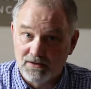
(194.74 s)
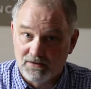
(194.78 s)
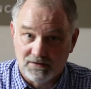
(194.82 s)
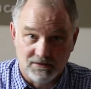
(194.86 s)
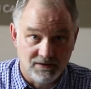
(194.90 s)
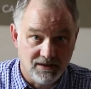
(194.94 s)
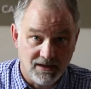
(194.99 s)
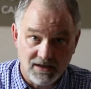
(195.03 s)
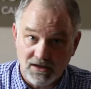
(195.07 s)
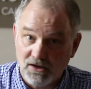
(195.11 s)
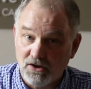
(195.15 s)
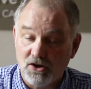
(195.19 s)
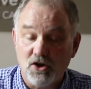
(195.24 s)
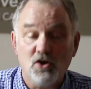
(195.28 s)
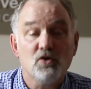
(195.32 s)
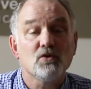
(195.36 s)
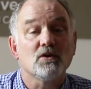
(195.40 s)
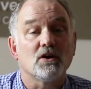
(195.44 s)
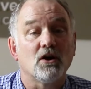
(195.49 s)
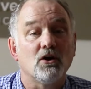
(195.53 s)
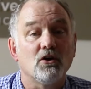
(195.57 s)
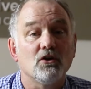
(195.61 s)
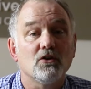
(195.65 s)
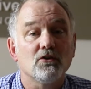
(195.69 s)
let alone
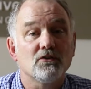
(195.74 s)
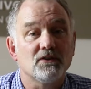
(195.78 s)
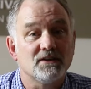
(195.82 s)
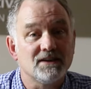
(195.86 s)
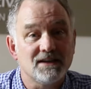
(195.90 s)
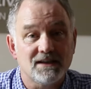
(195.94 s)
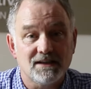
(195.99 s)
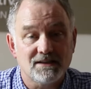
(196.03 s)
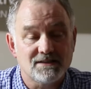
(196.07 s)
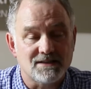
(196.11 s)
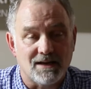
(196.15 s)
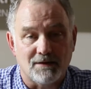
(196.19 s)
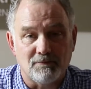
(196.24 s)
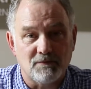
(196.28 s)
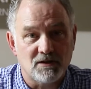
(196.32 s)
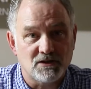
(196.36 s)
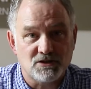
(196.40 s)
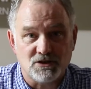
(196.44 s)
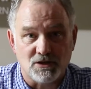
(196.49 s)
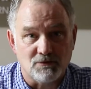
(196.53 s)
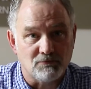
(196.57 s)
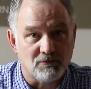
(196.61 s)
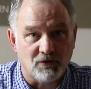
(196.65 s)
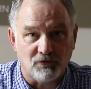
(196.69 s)
all the needs I
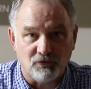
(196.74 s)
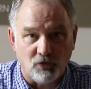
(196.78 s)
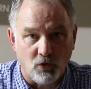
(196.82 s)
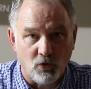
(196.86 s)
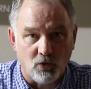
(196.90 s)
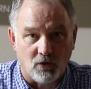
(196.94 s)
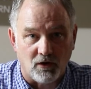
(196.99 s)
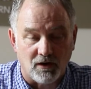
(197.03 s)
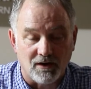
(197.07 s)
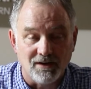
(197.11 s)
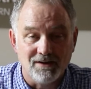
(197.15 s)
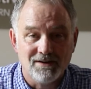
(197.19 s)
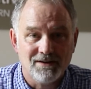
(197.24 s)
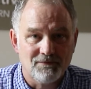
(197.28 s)
mentioned before